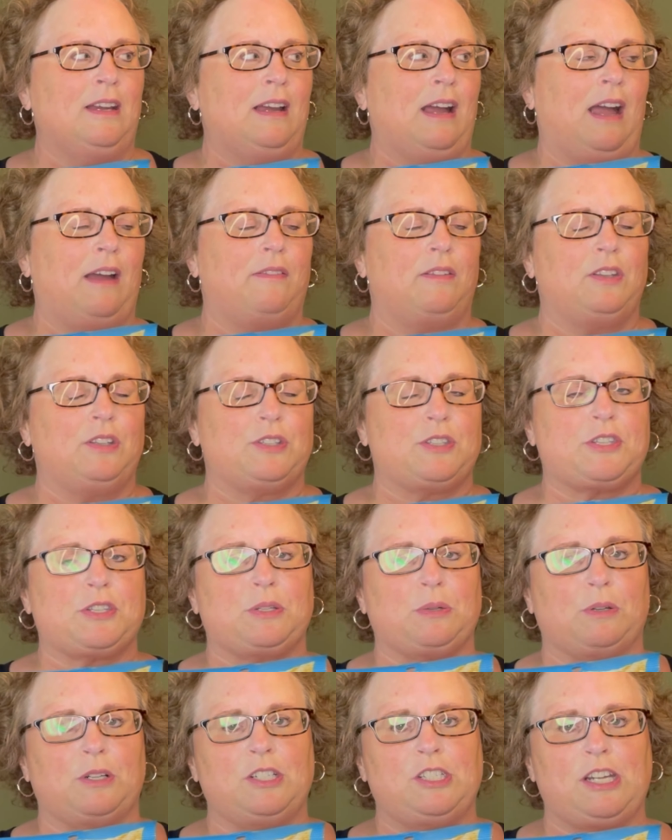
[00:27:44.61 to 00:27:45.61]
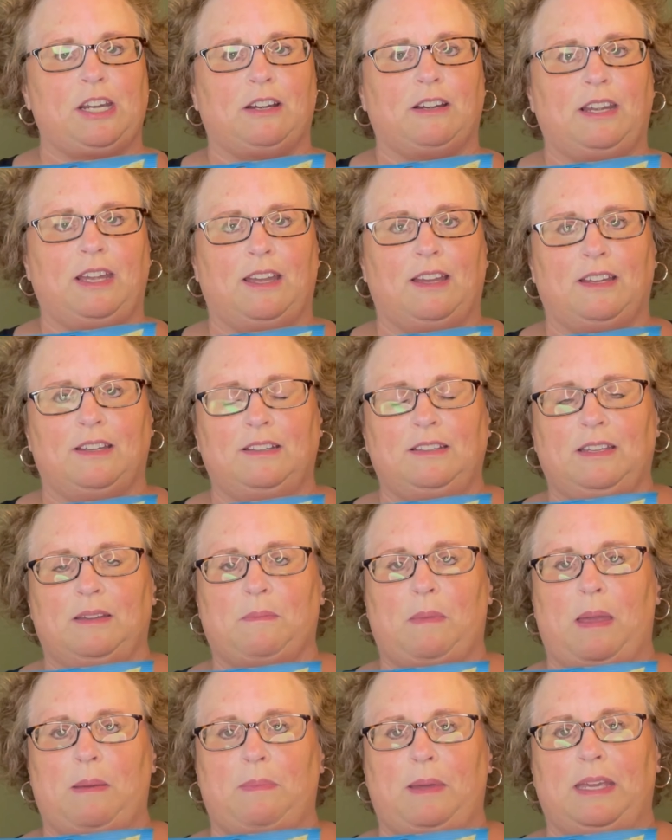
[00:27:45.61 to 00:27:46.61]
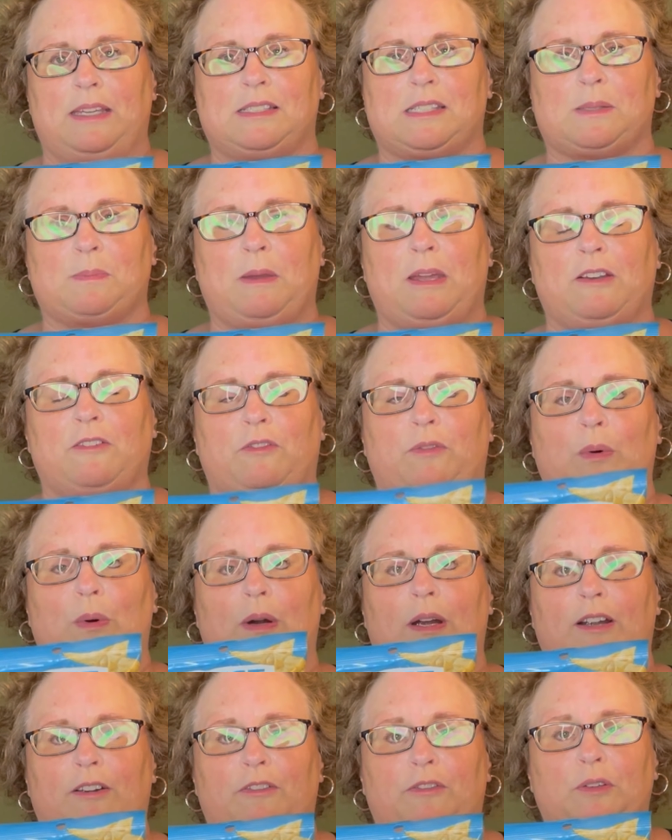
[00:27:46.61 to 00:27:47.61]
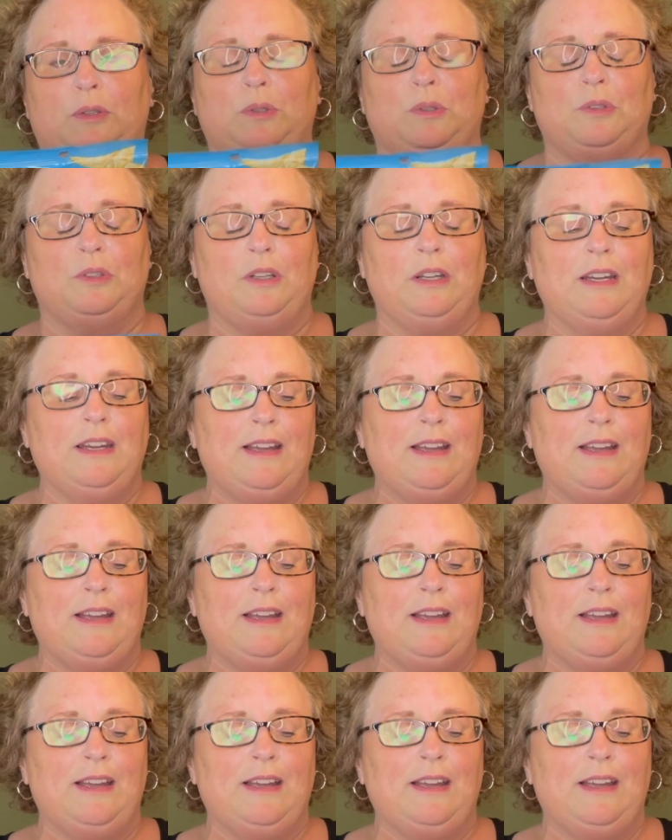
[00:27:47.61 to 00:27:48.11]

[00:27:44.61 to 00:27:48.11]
I have a little storage area in my basement for food.